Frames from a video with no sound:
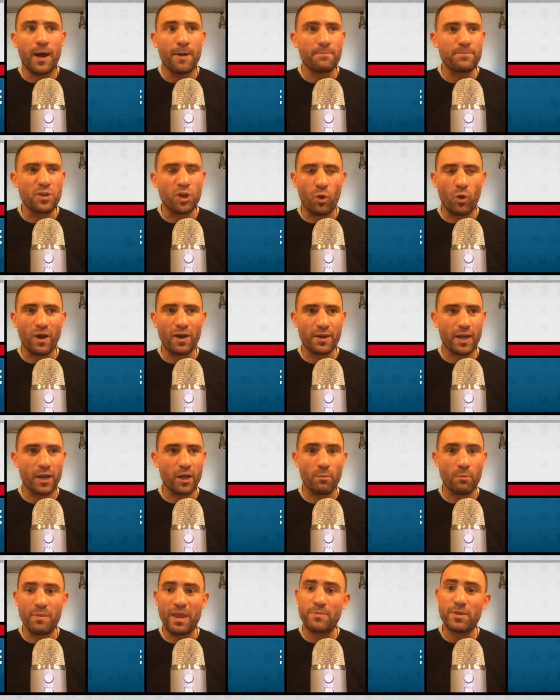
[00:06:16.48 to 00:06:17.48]
You know,
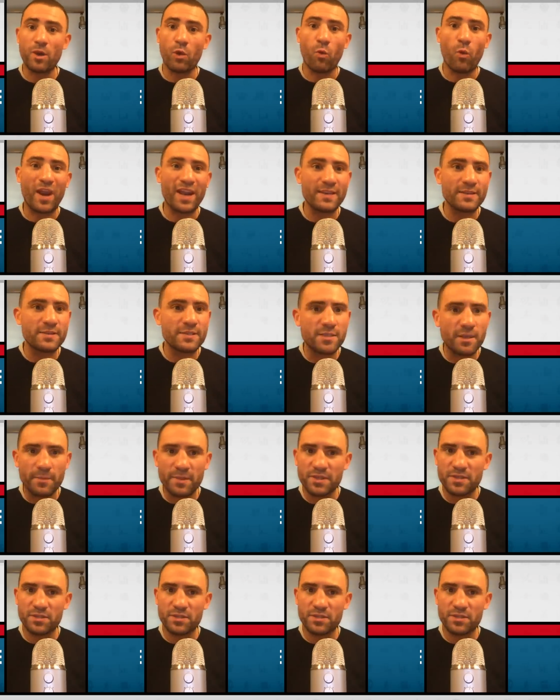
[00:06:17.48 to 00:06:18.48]
maybe a Wayne
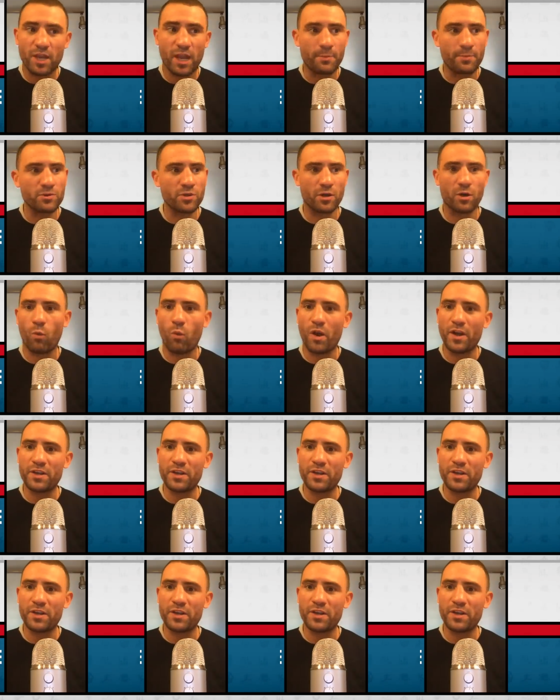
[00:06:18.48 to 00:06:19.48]
Simmons type who's on a
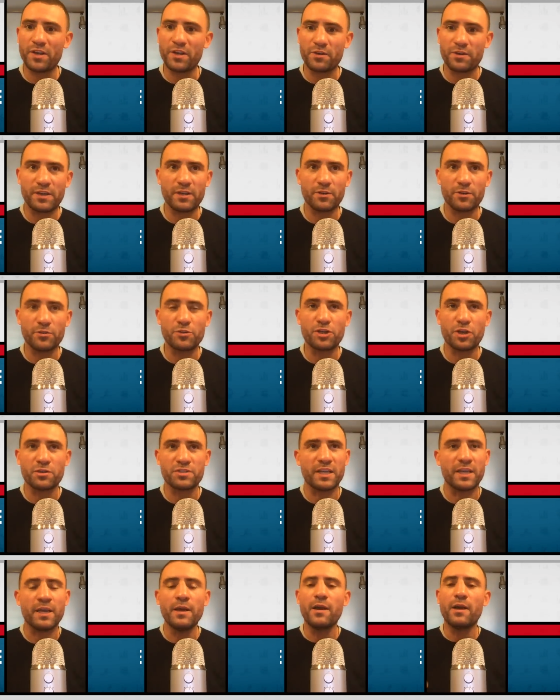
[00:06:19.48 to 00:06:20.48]
one-year deal in New
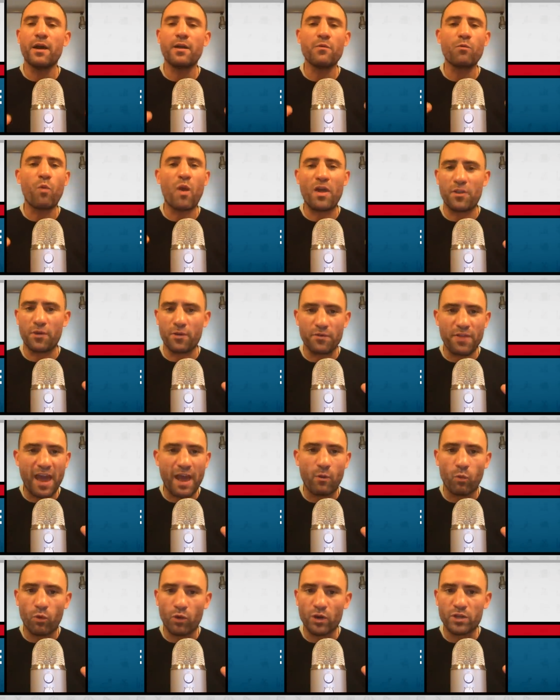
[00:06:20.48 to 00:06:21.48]
Jersey, whether
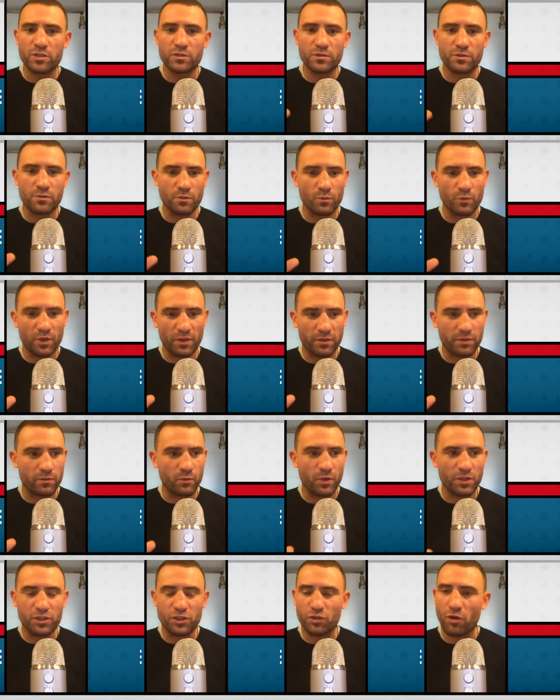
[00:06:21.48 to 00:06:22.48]
that works
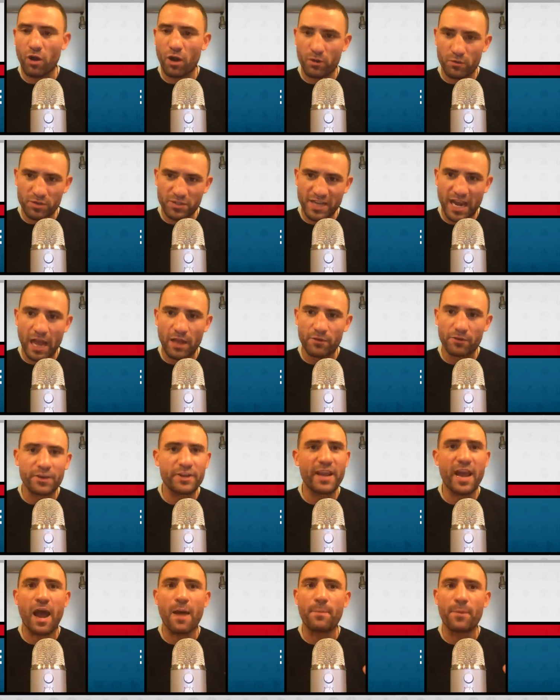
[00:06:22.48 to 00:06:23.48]
with Toronto's salary
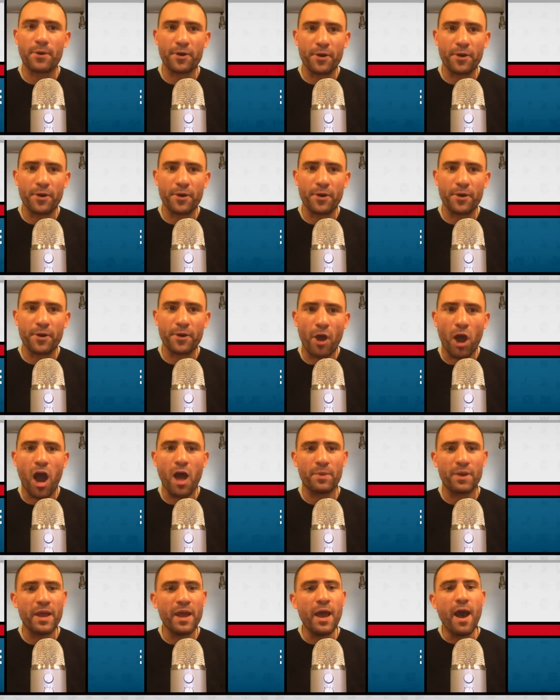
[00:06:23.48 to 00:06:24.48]
cap or not. But
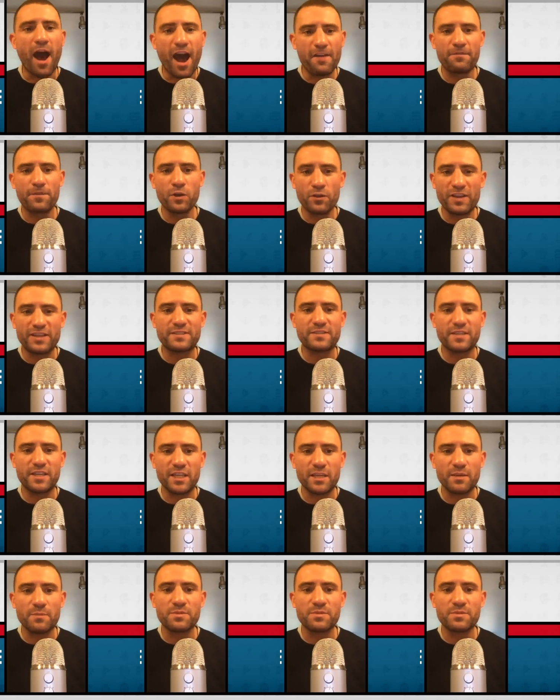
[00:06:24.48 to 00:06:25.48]
I feel that
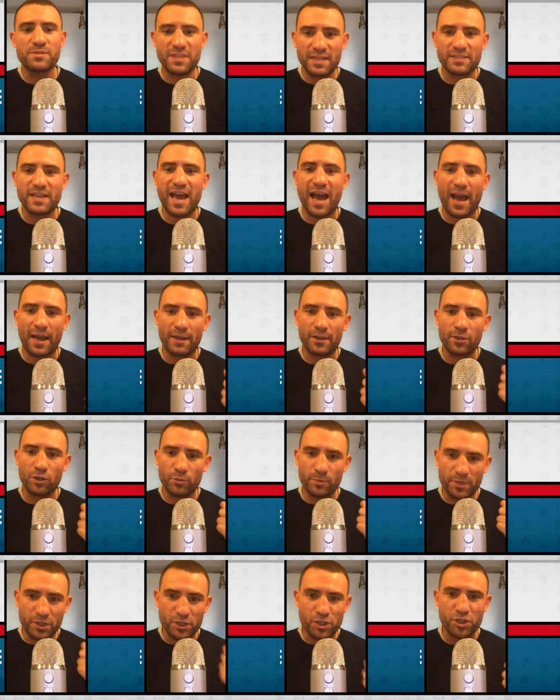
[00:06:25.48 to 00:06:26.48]
teams need to add a little
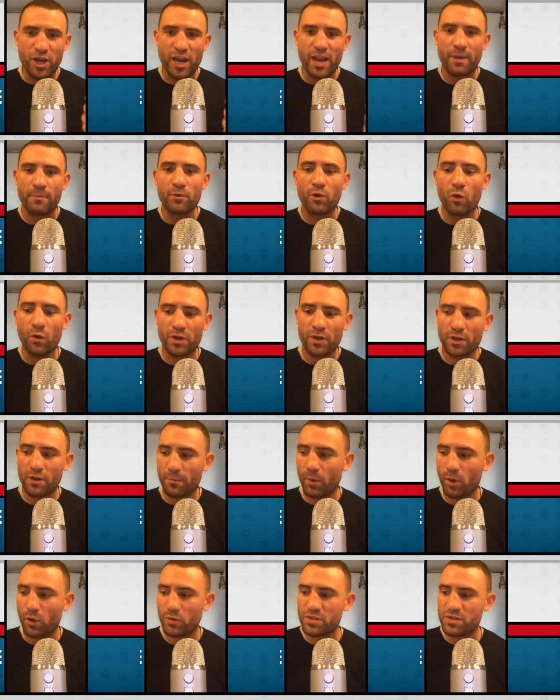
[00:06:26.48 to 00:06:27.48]
bit of jam going into the
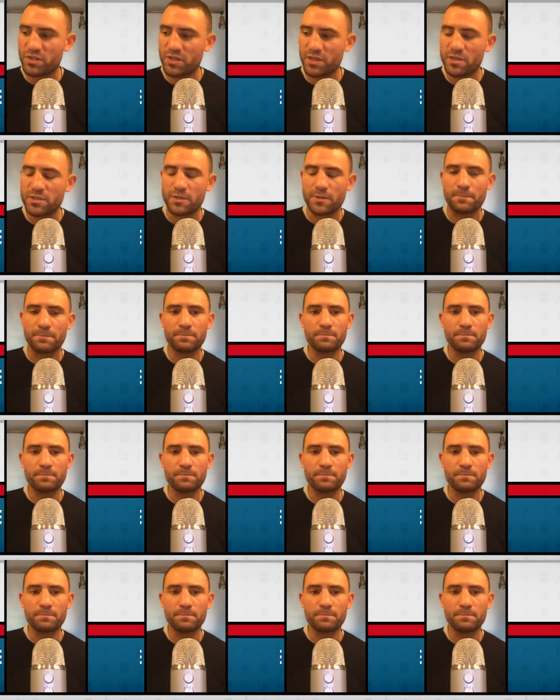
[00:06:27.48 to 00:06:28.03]
postseason.